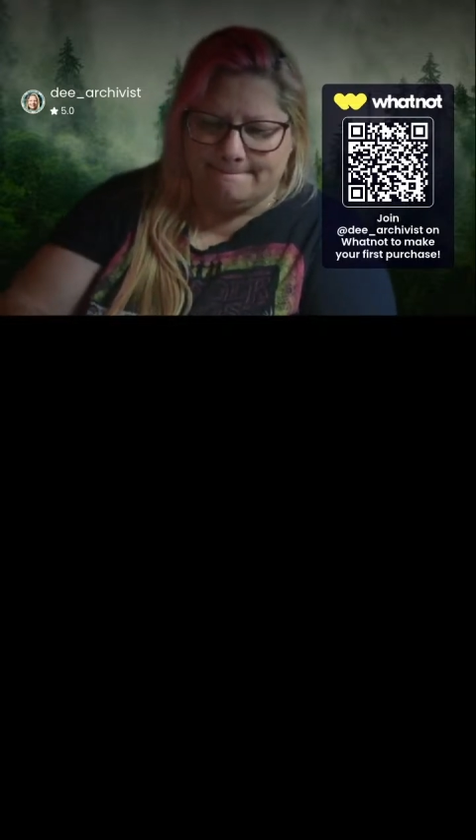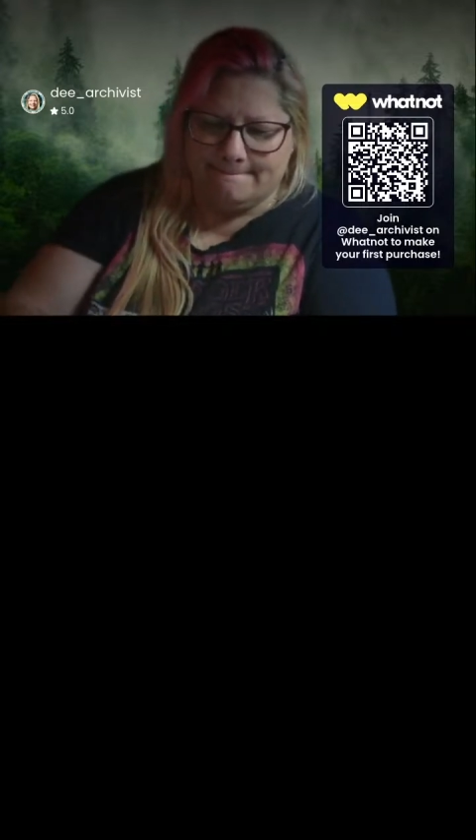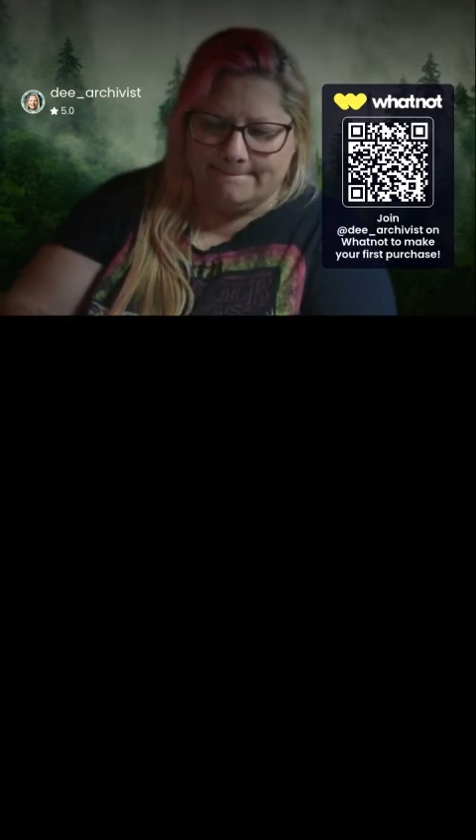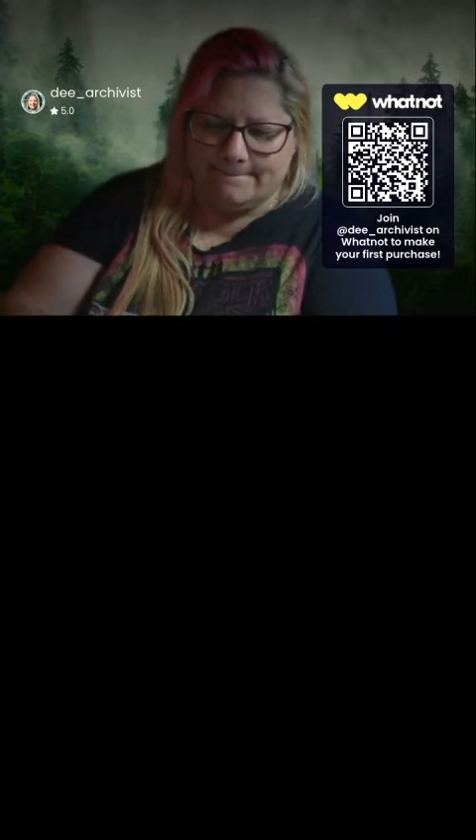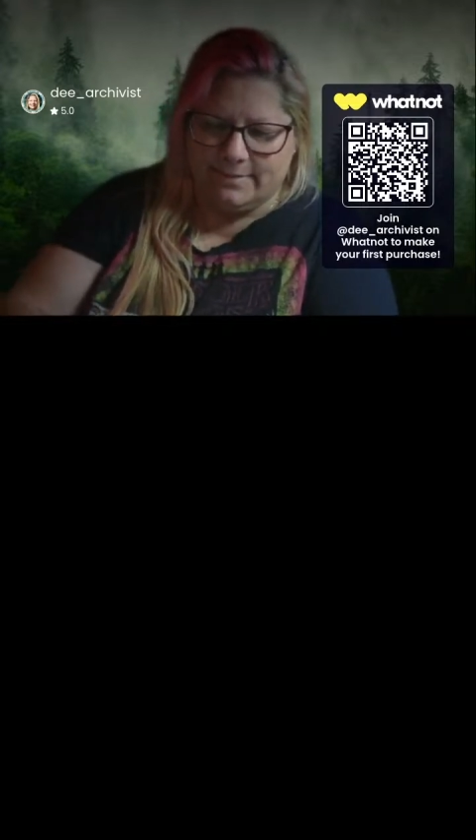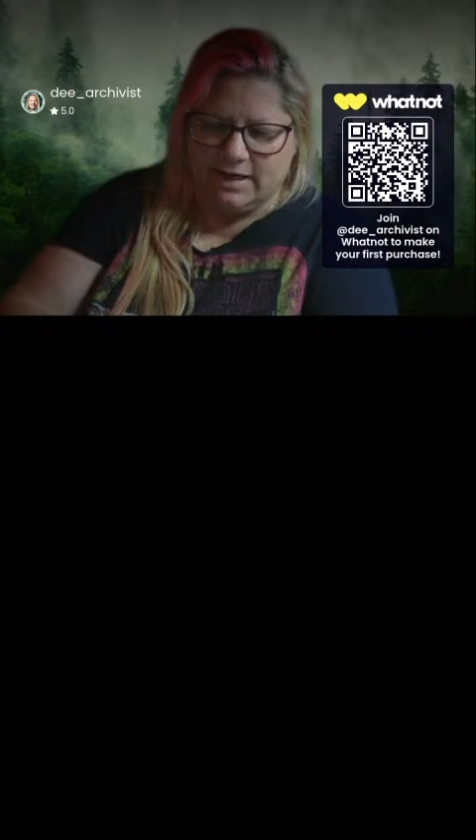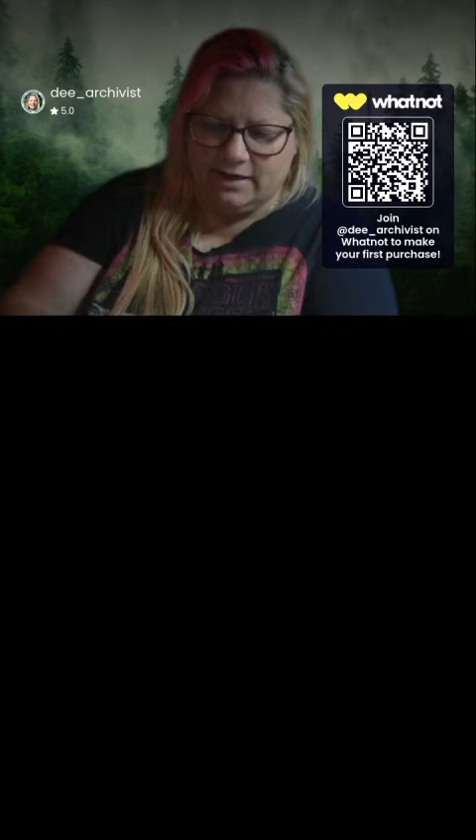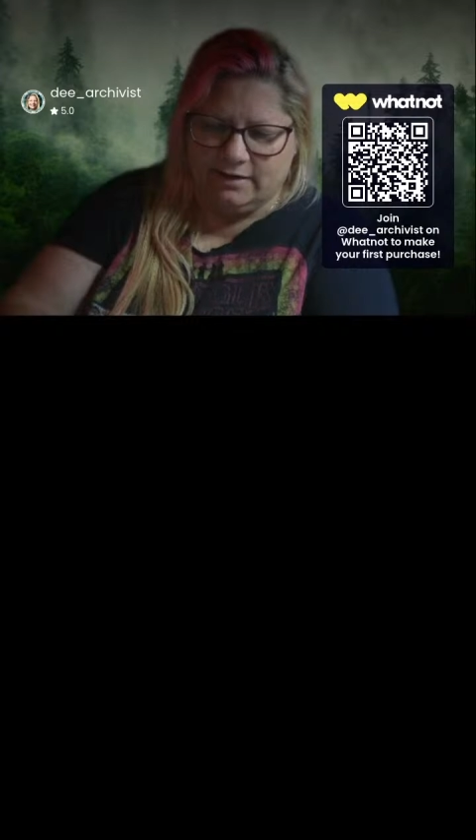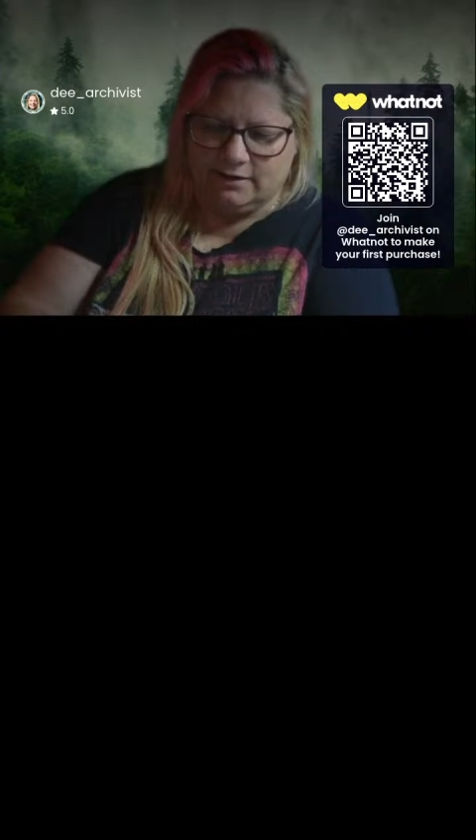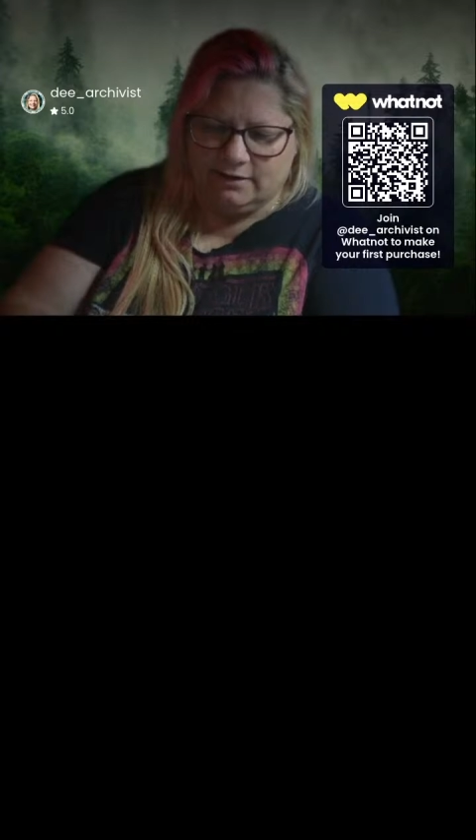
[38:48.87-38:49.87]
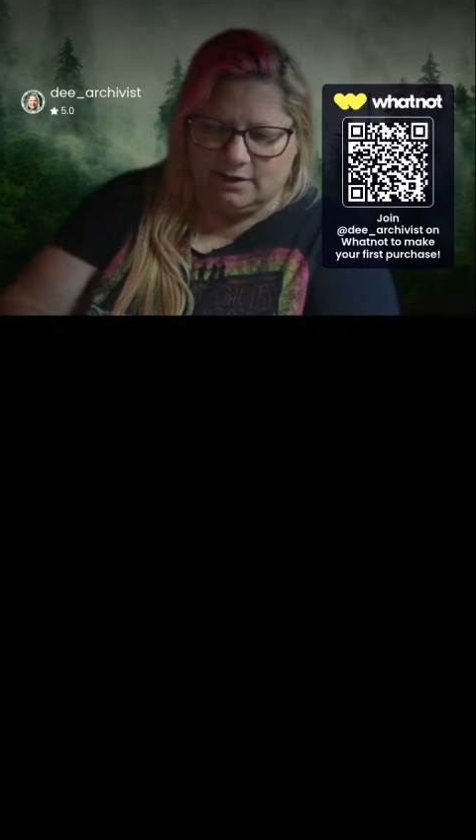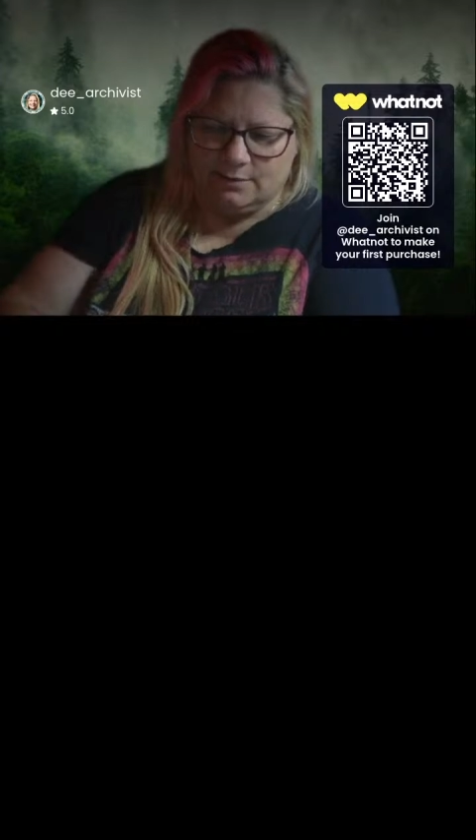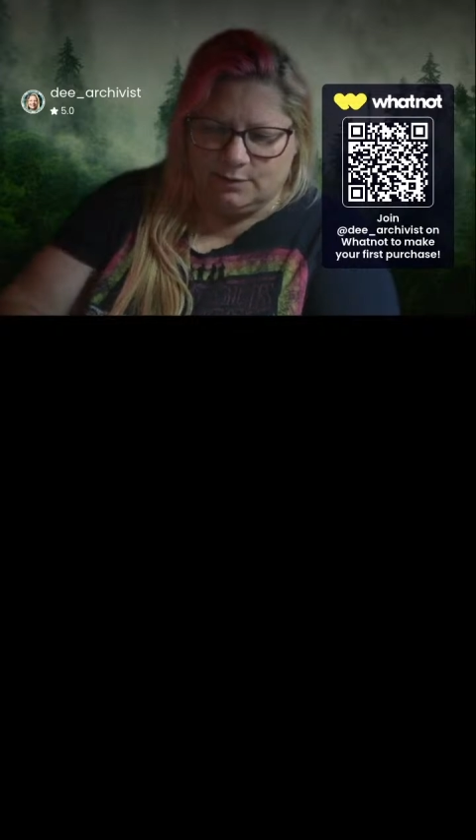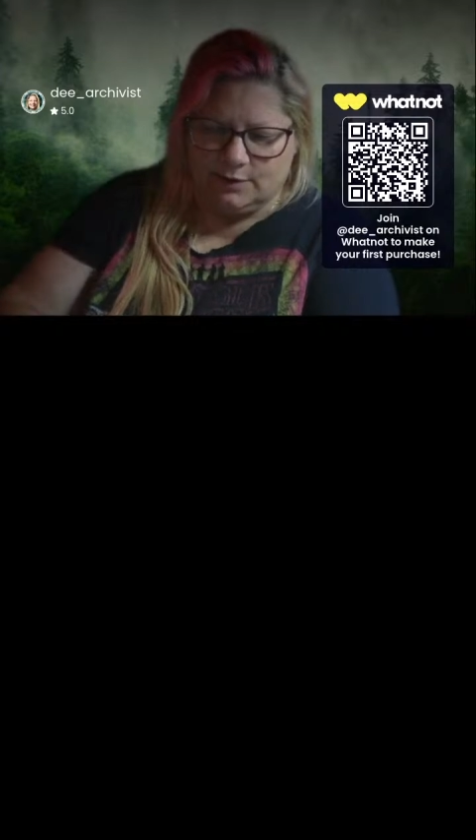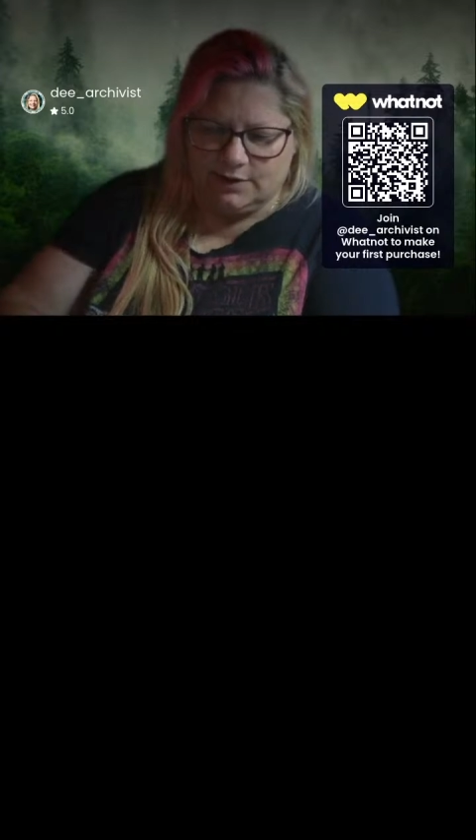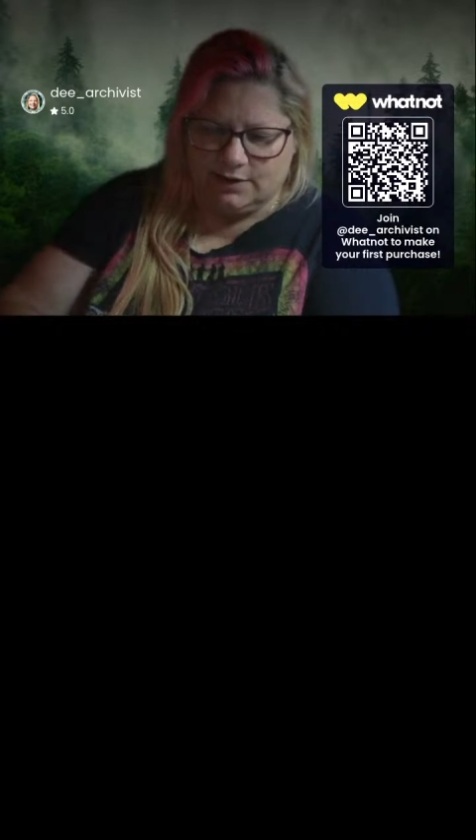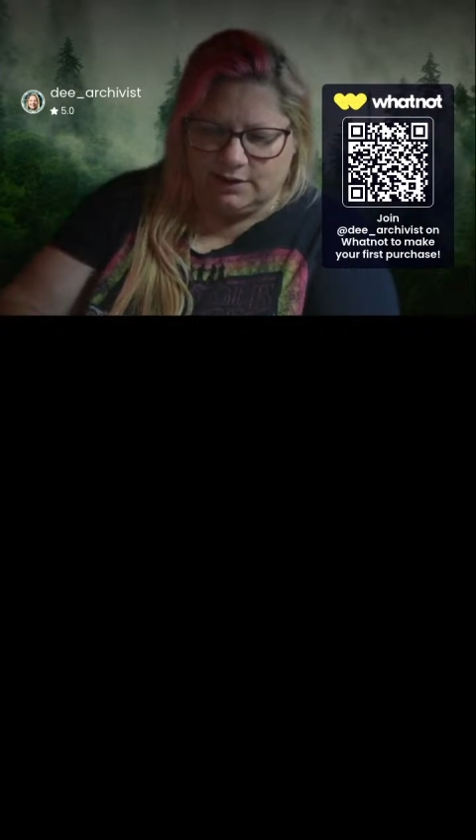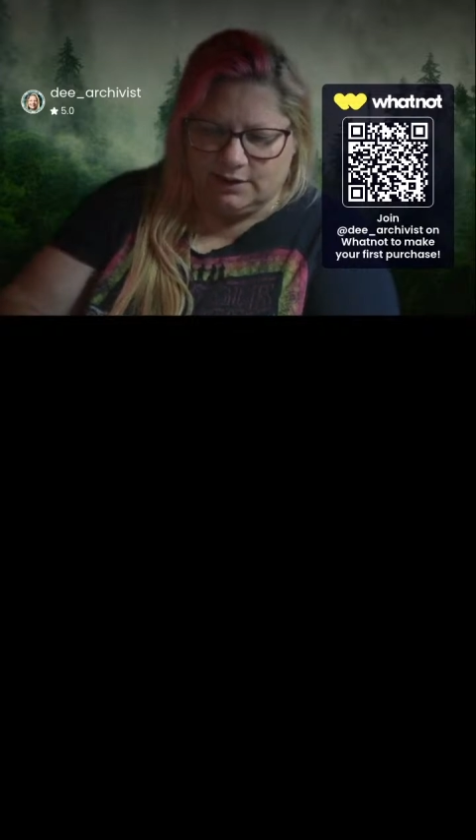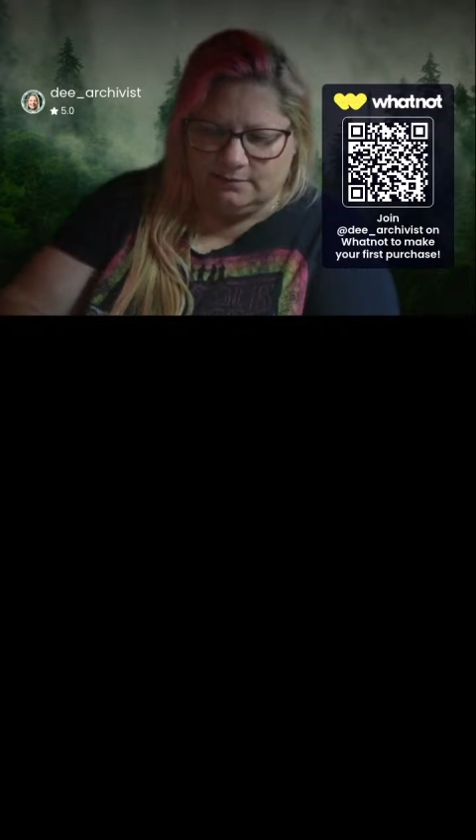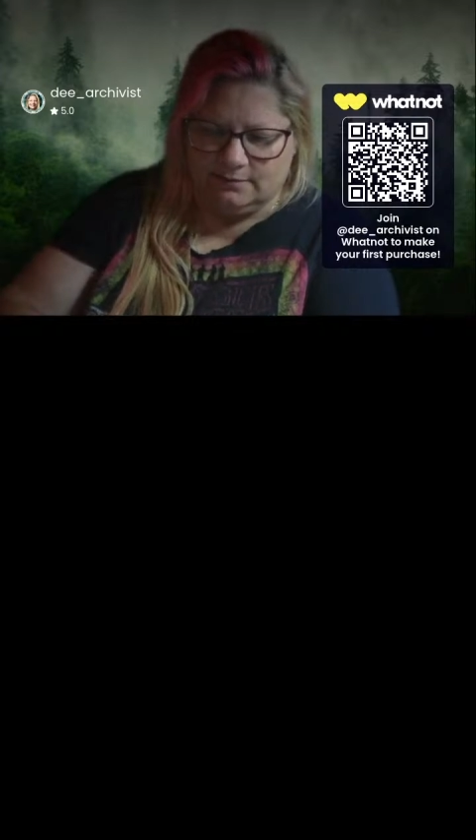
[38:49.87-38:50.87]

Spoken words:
And I would work there again.